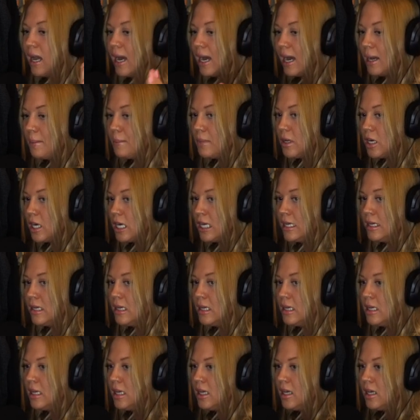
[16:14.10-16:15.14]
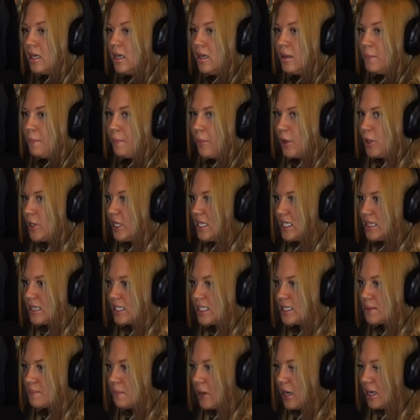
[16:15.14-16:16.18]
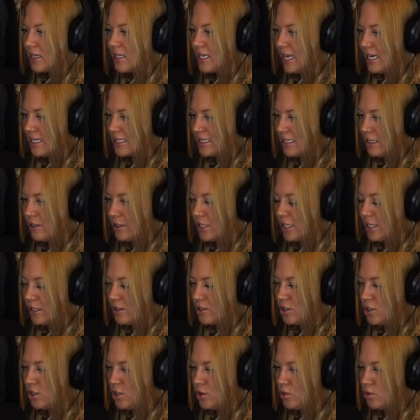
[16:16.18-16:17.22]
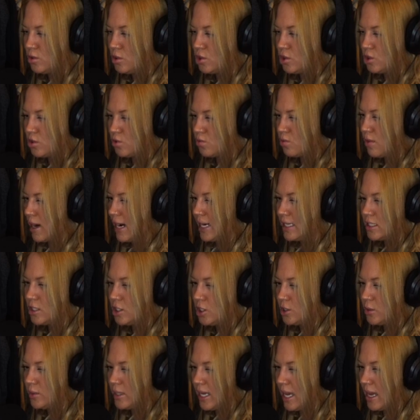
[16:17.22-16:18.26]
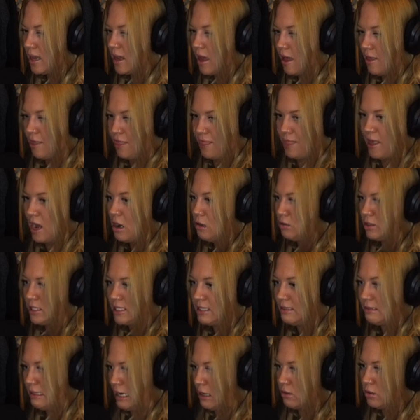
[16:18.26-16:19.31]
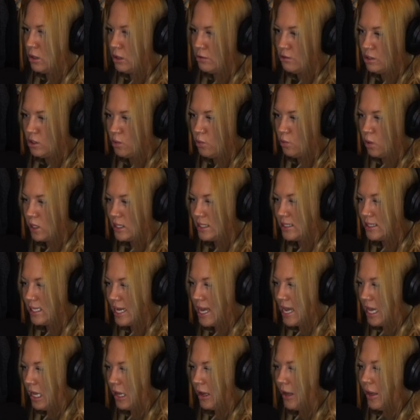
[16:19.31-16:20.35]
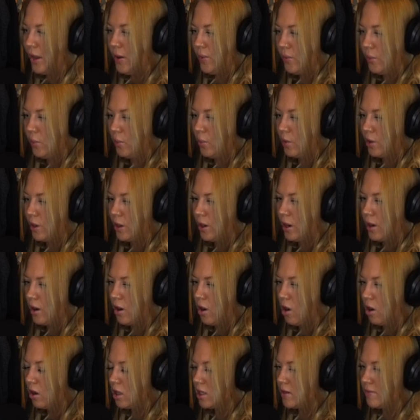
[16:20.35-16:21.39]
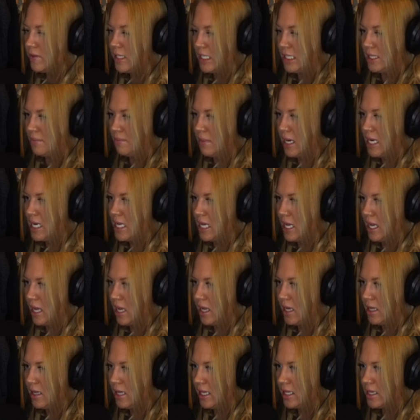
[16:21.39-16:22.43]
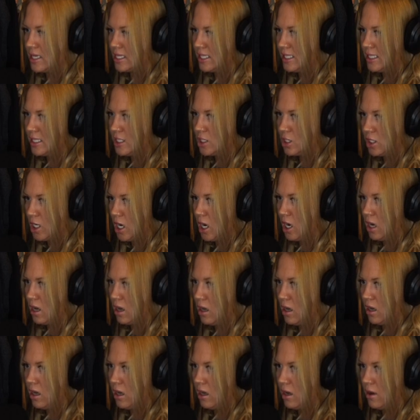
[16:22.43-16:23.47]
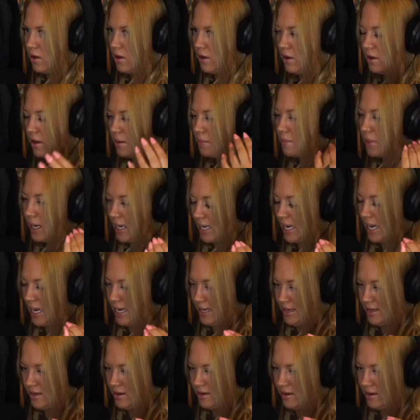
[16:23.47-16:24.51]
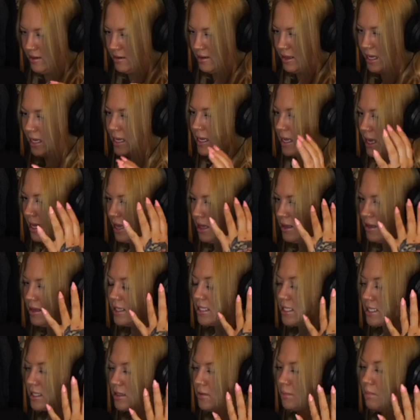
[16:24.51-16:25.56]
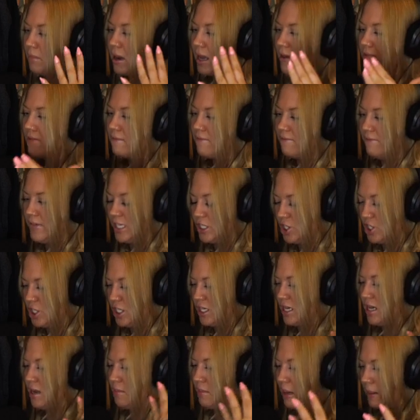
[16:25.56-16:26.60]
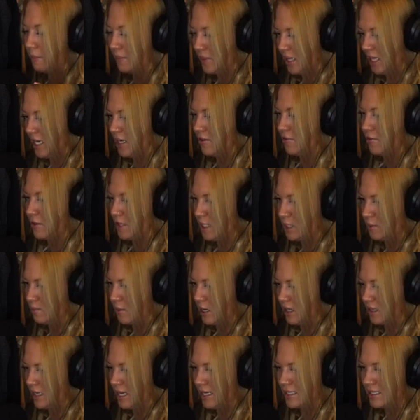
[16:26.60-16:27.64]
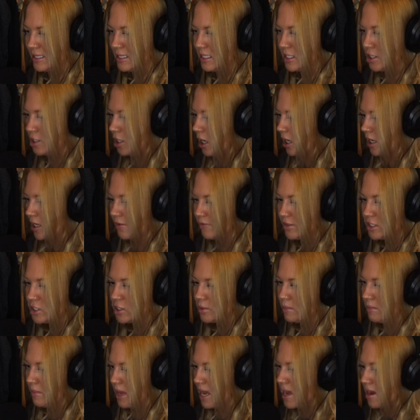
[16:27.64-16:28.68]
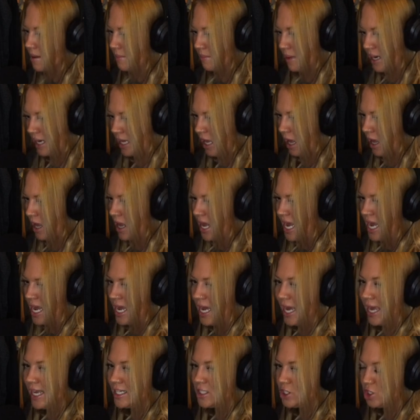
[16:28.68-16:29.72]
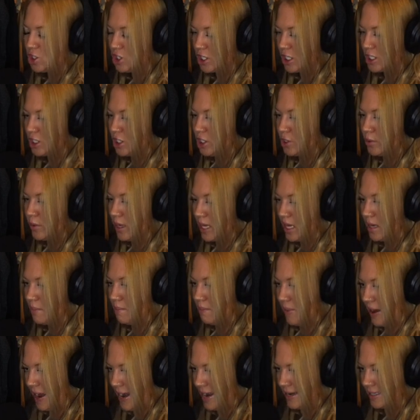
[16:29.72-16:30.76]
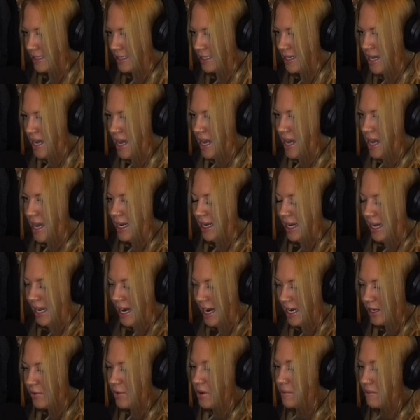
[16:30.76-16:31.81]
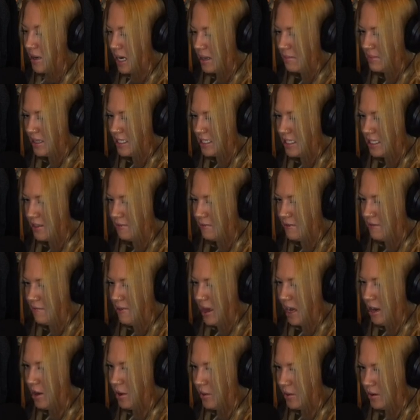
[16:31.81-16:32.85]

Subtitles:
I'm not putting this podcast out here to try to get 1,000 downloads in one day or all of this money. Like, this is not in my head. Like, this, my vision and my plan for this podcast is not even to make money. It's just to impact. And I had to remind myself of that.